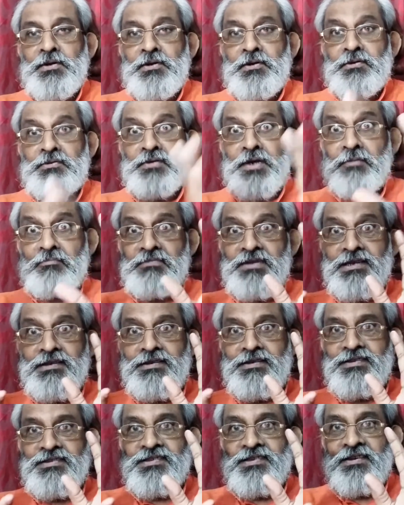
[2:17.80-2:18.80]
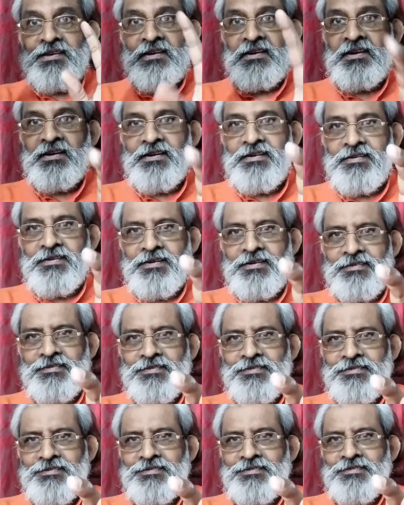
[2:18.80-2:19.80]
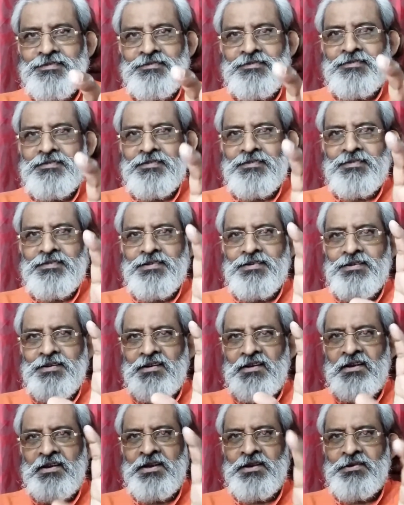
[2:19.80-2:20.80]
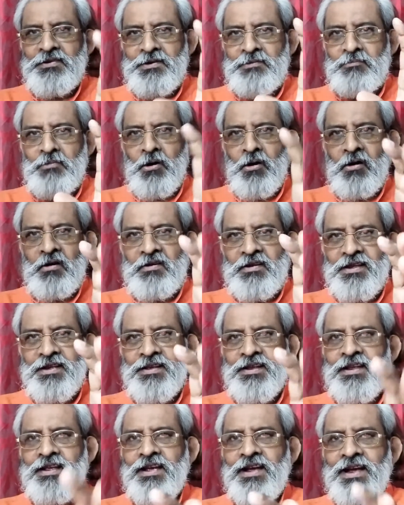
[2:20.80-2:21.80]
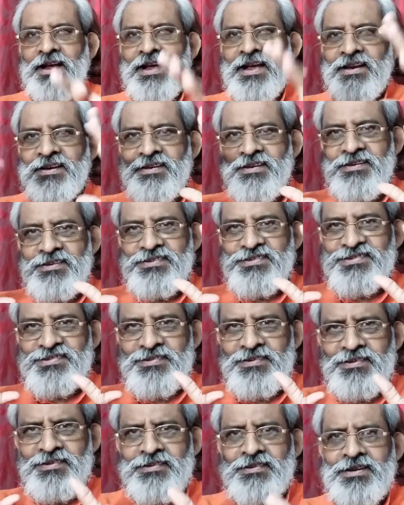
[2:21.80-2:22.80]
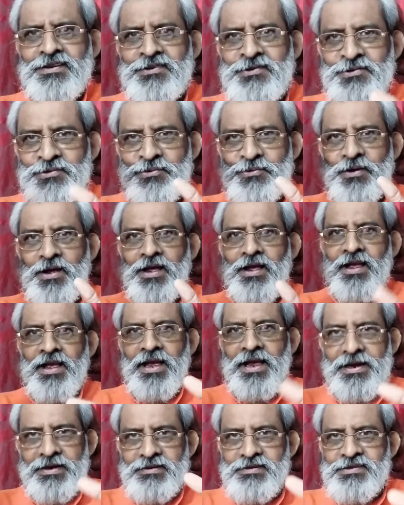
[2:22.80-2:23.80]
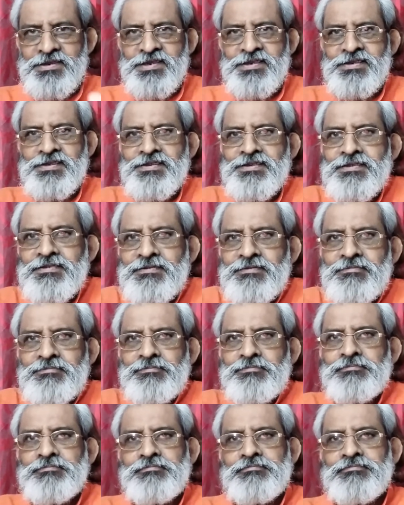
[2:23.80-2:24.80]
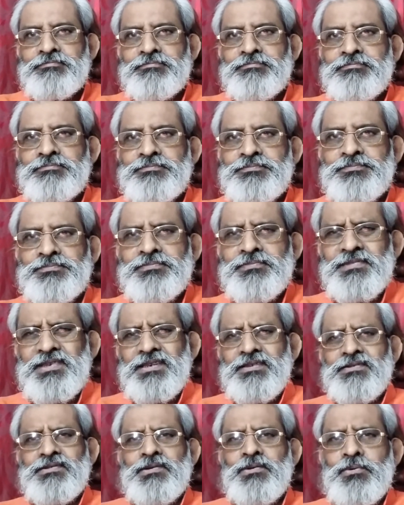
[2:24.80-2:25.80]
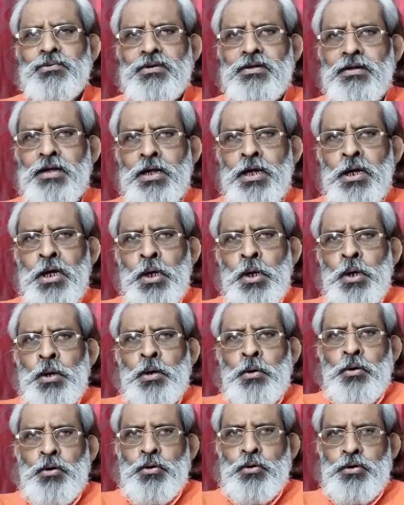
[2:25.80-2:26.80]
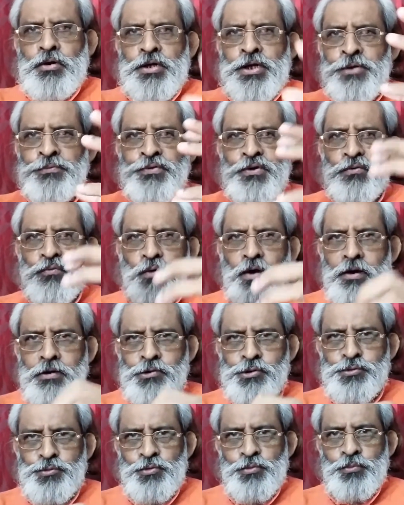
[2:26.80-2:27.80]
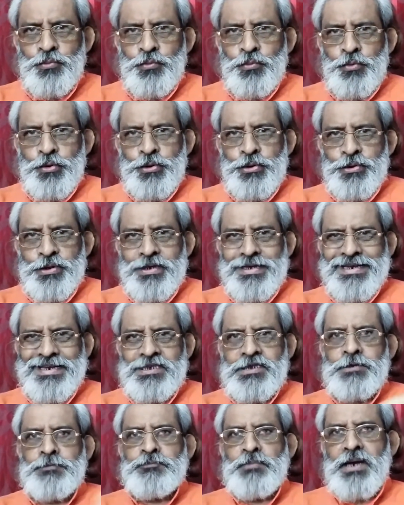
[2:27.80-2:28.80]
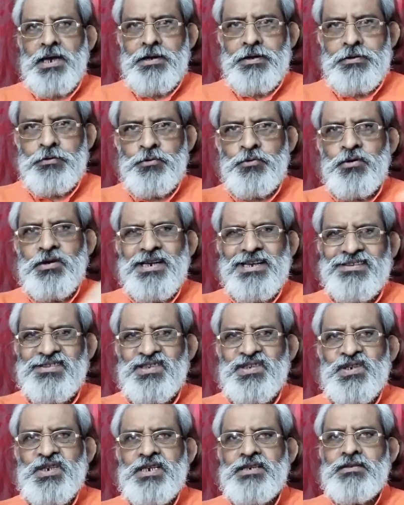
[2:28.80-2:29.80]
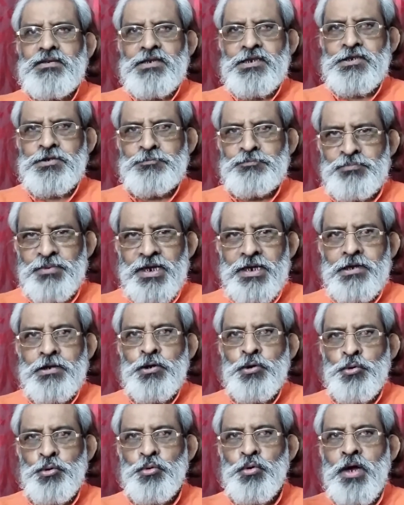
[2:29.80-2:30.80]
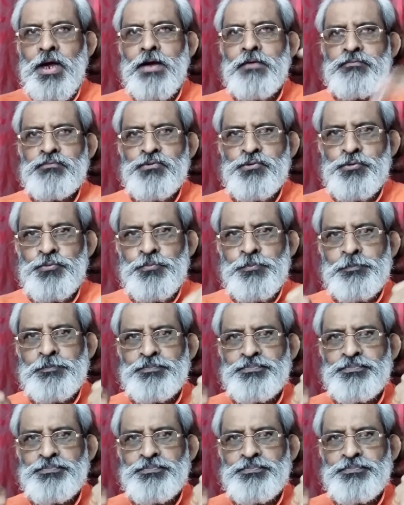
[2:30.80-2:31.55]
something is hidden in the body and it is ready to act. That's all. If you want to expand or extend a spring, you have to